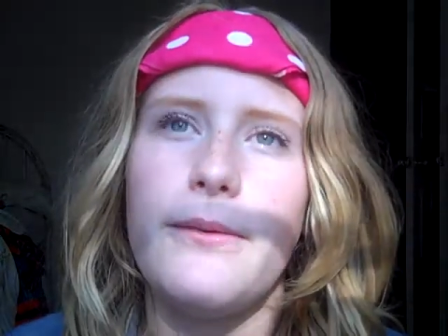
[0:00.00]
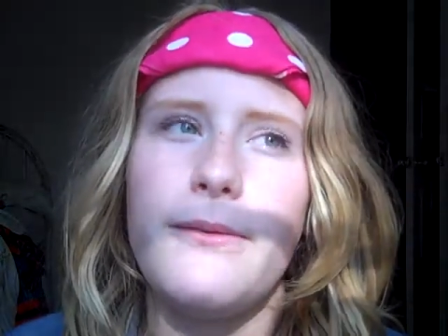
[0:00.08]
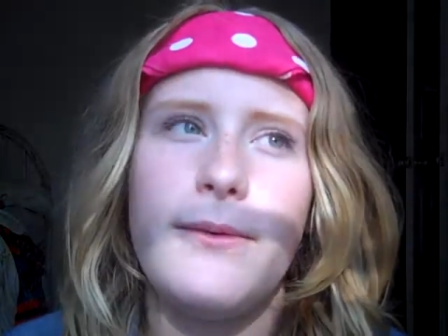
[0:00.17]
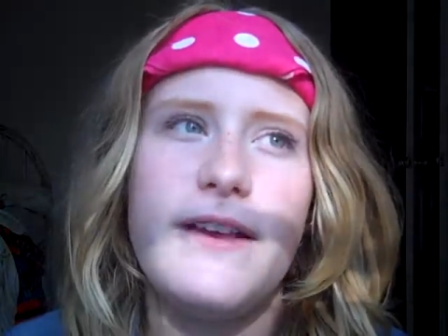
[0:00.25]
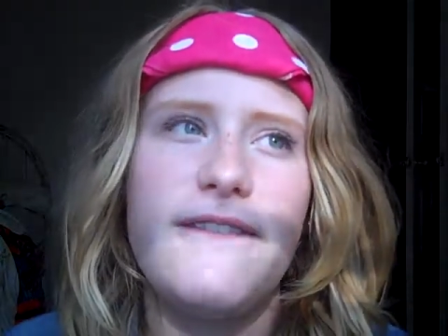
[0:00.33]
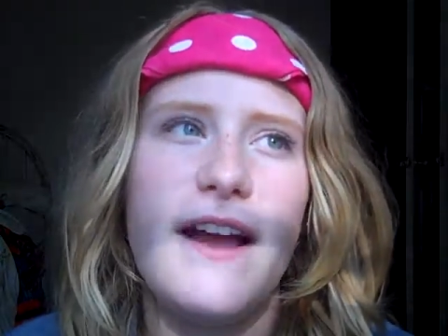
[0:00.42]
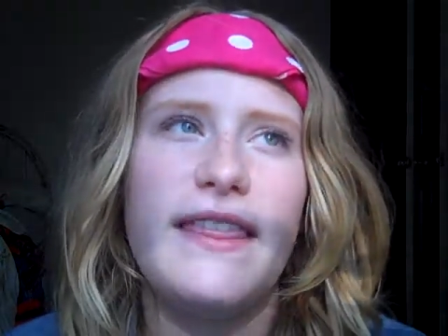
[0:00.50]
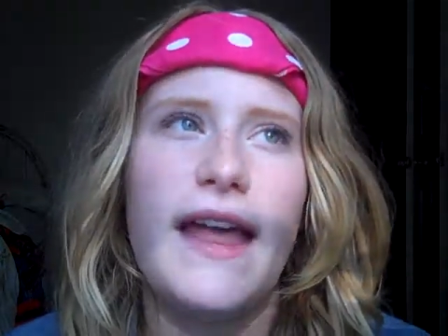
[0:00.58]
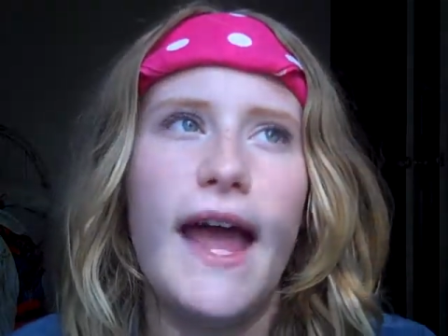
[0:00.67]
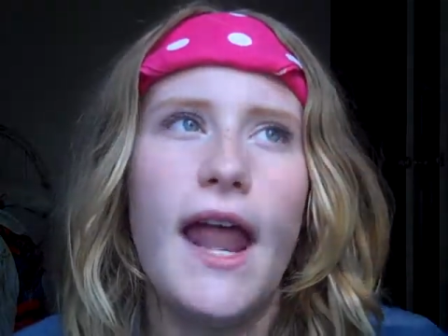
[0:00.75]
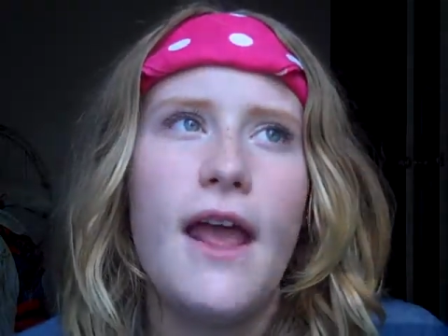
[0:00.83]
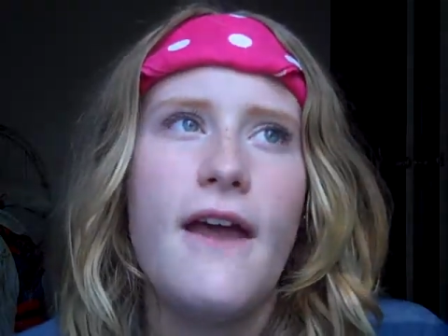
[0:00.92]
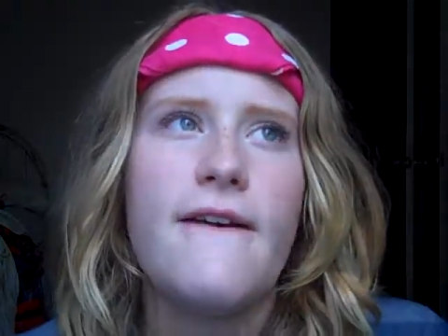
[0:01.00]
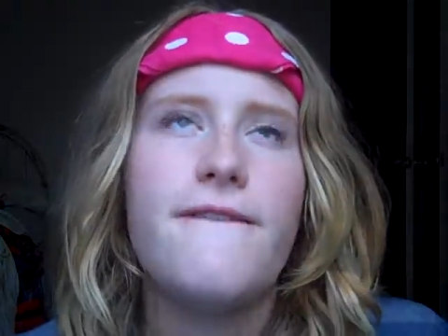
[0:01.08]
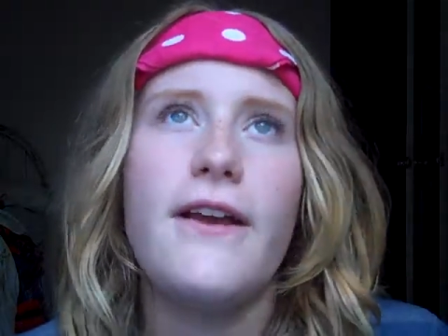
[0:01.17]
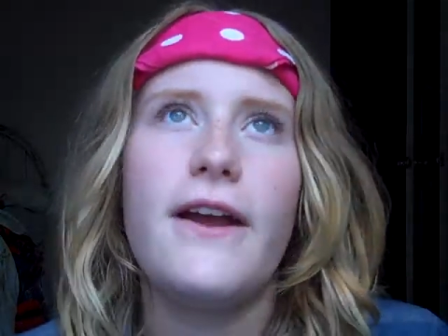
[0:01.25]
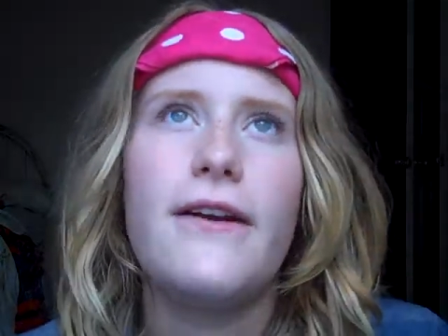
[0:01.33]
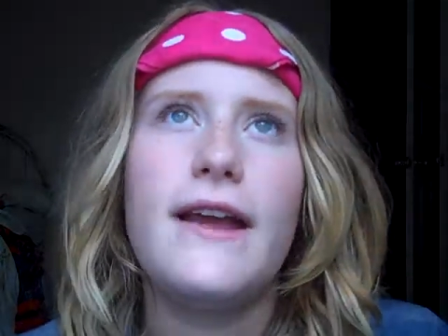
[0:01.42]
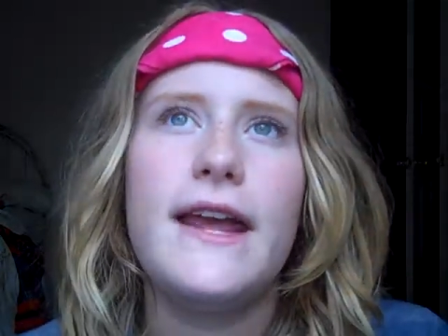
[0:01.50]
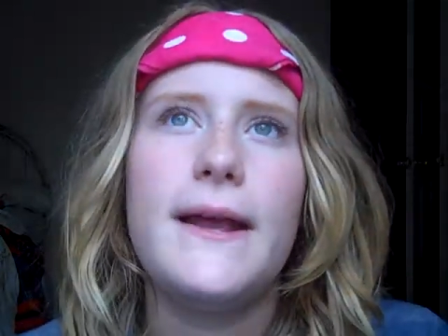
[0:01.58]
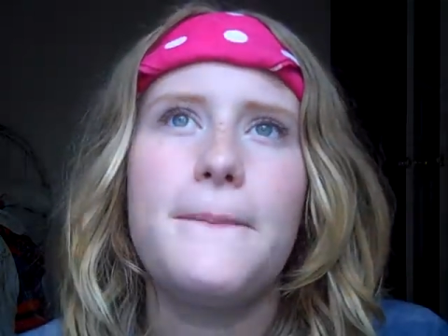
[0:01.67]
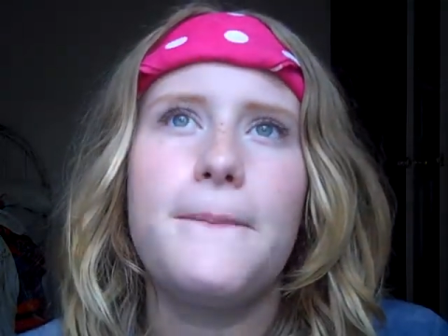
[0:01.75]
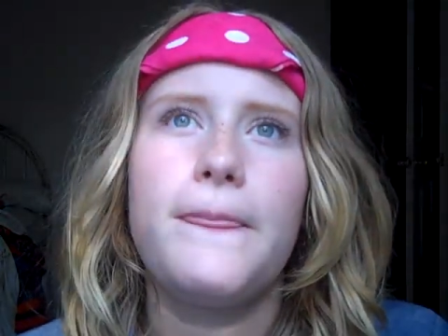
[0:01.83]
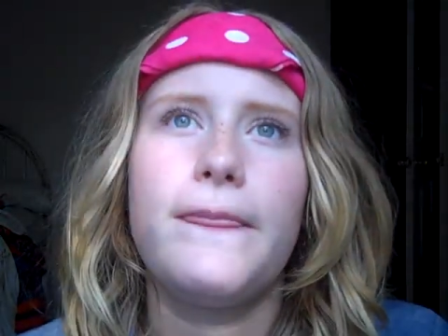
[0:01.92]
And we find that
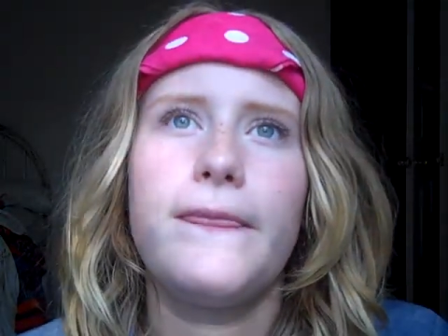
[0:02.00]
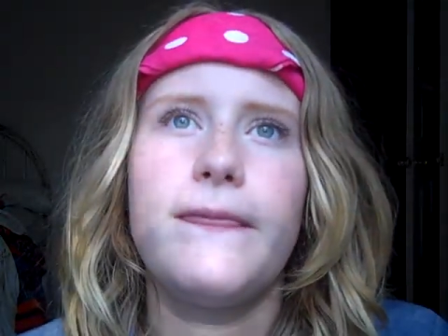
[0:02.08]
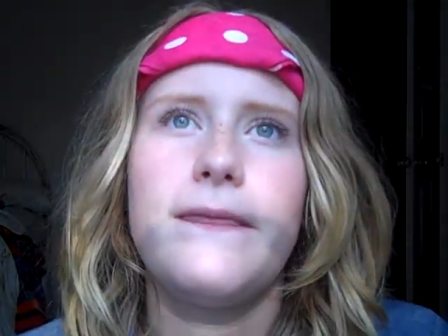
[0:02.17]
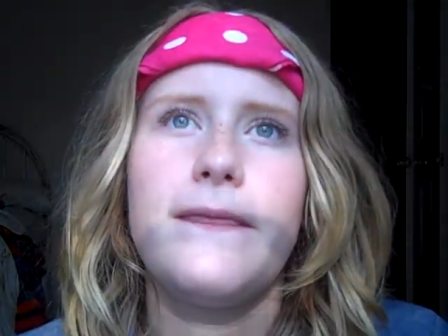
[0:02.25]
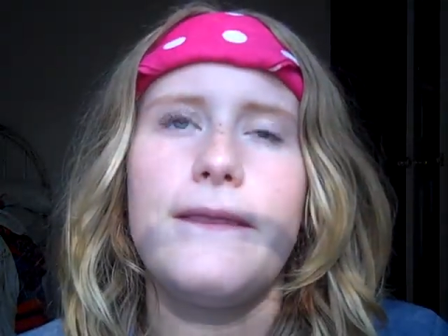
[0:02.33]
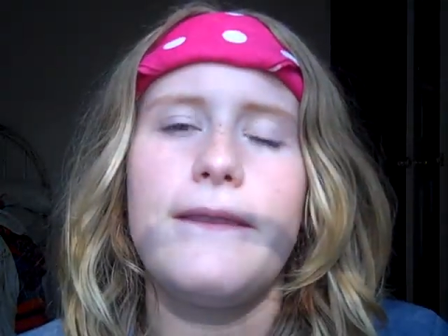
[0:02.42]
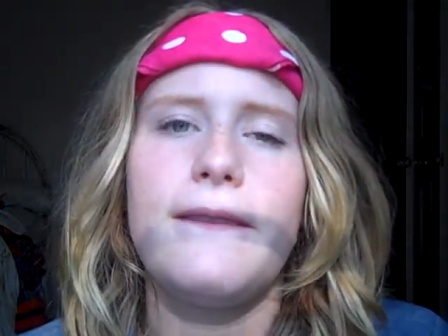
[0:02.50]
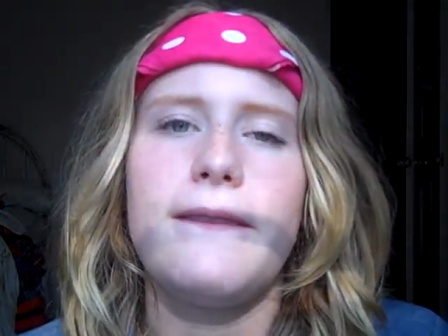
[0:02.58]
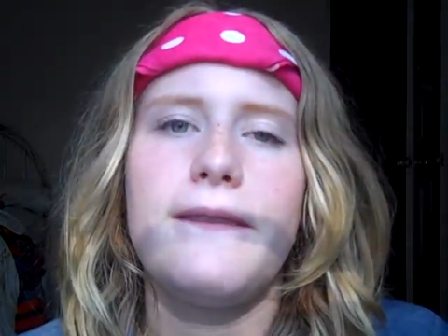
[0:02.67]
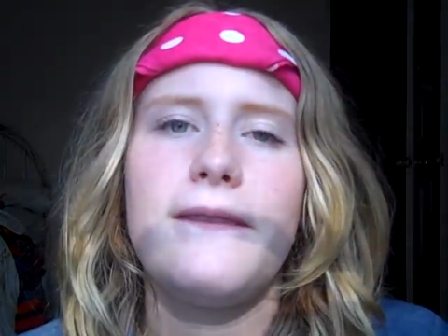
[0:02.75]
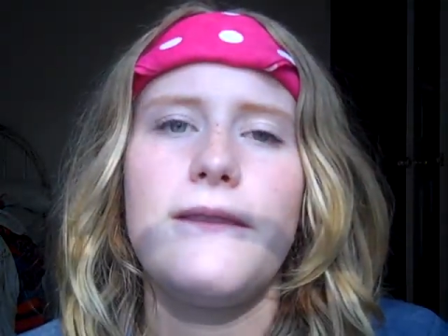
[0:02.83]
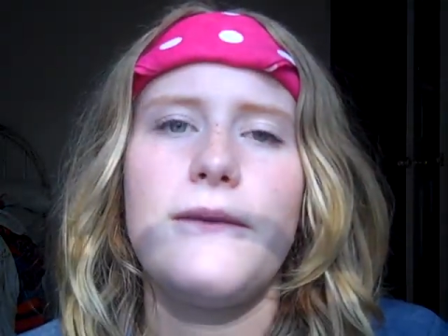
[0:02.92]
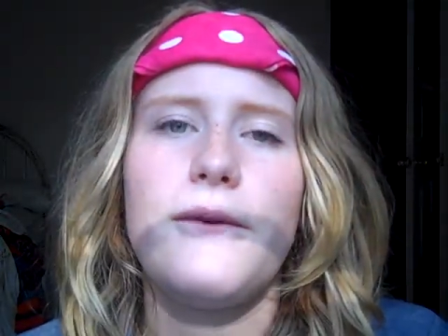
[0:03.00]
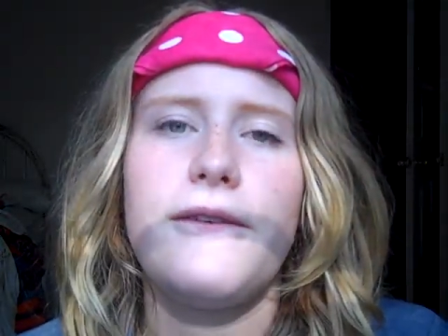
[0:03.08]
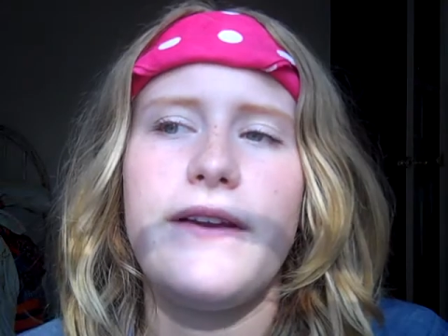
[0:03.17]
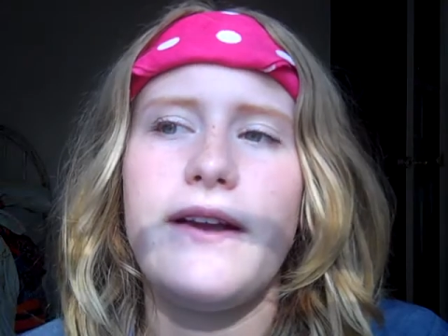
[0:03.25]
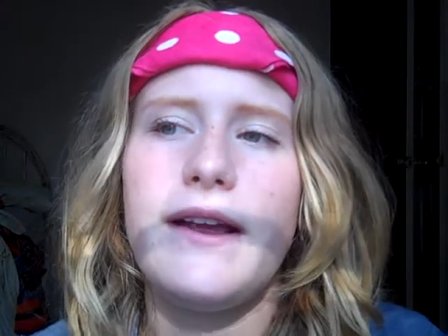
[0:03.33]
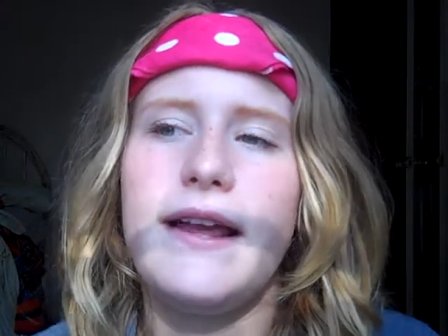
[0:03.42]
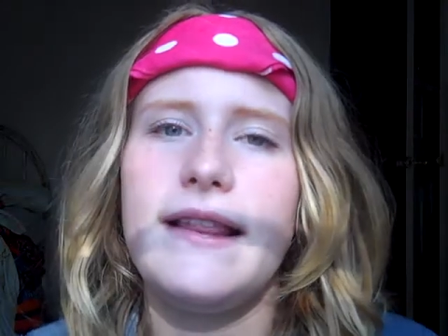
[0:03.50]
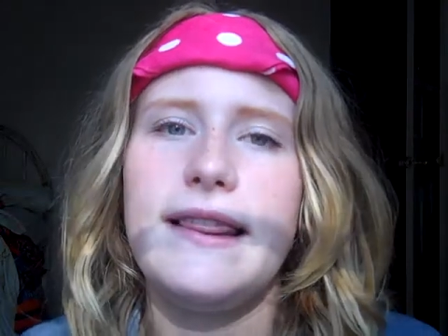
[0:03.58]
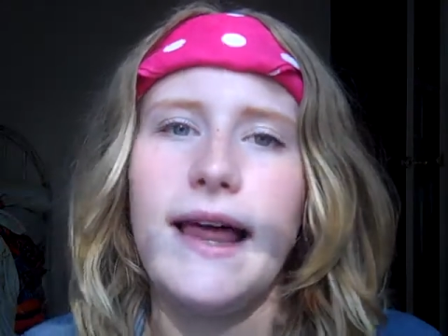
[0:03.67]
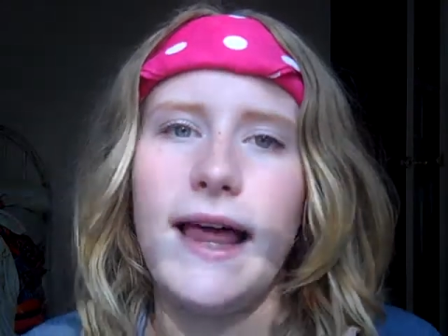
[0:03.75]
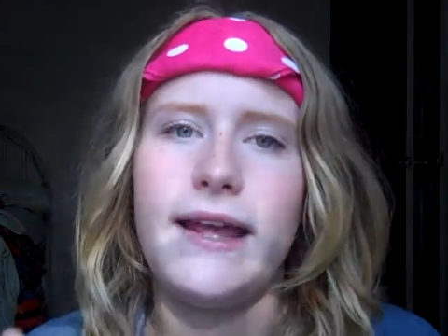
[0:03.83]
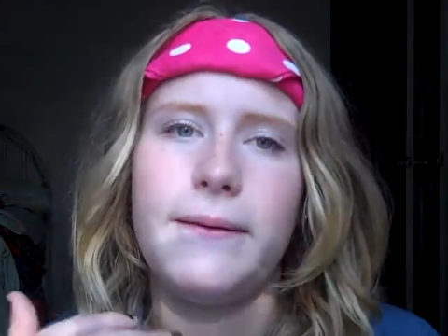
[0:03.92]
we're very
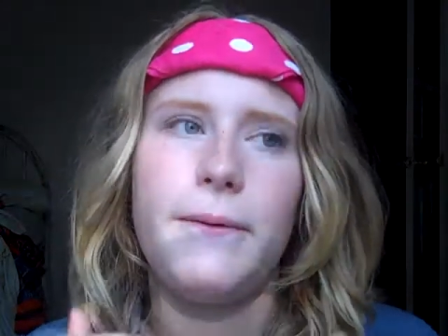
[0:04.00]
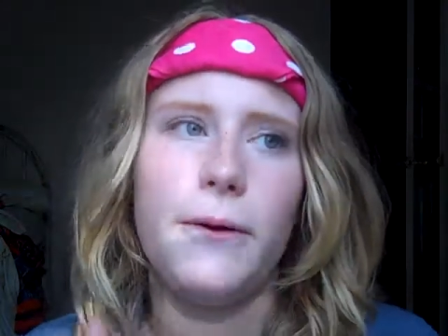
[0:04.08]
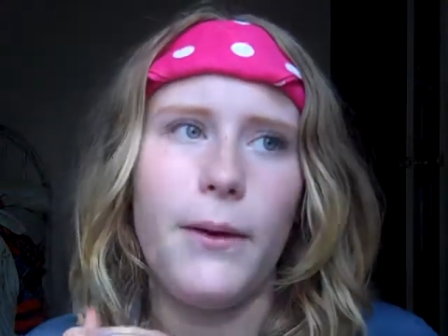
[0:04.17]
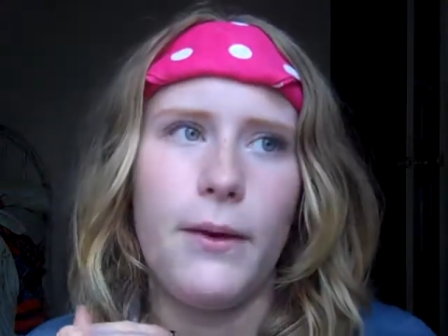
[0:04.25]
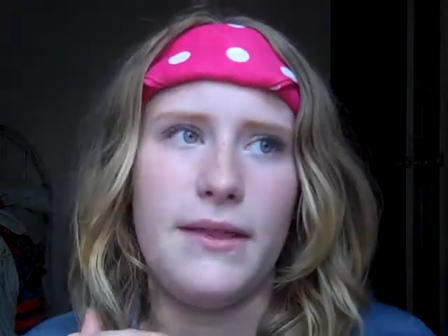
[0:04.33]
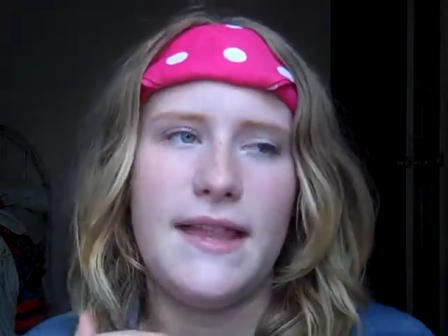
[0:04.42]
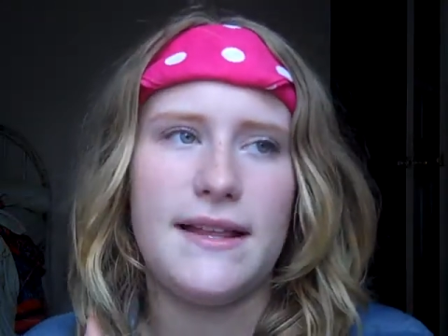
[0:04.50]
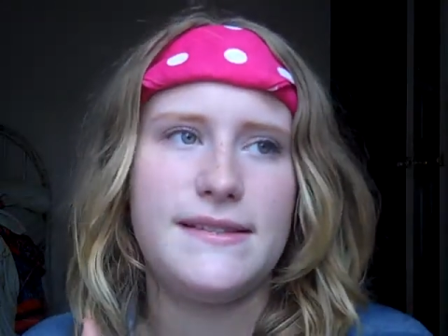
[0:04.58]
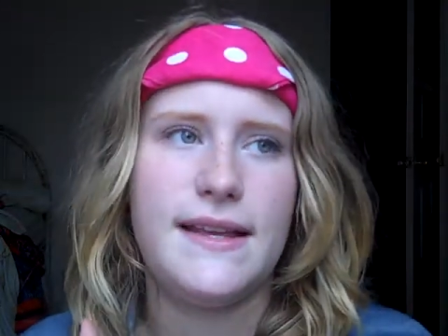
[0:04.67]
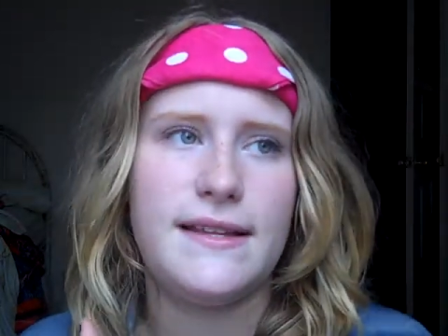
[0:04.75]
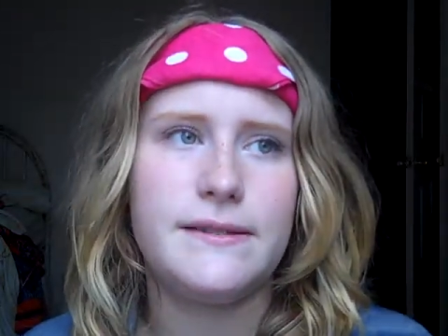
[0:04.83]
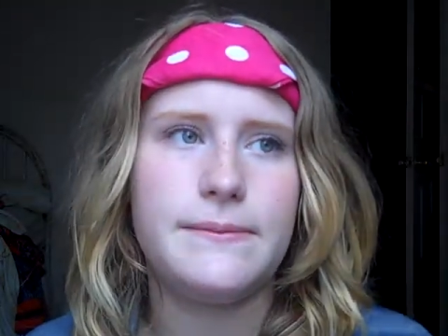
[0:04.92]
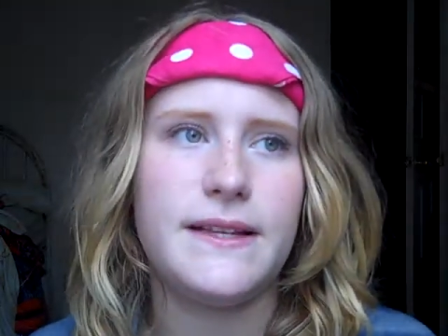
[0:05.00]
like Bilbo in that sense,